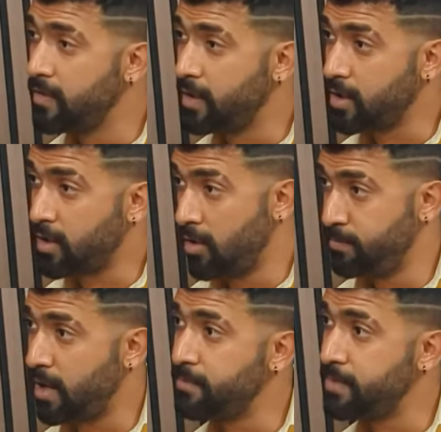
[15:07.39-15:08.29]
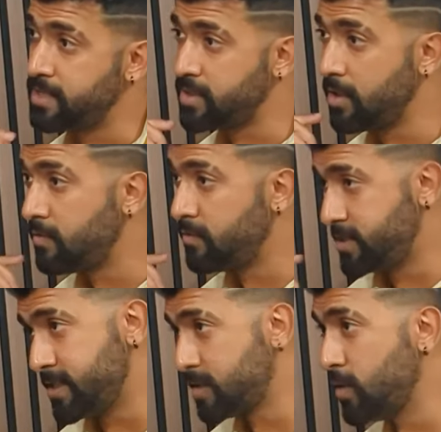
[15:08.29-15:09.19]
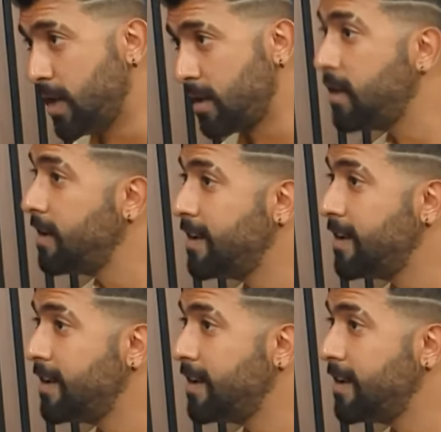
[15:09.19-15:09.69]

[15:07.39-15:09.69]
their current prime minister, Rishi Sunak,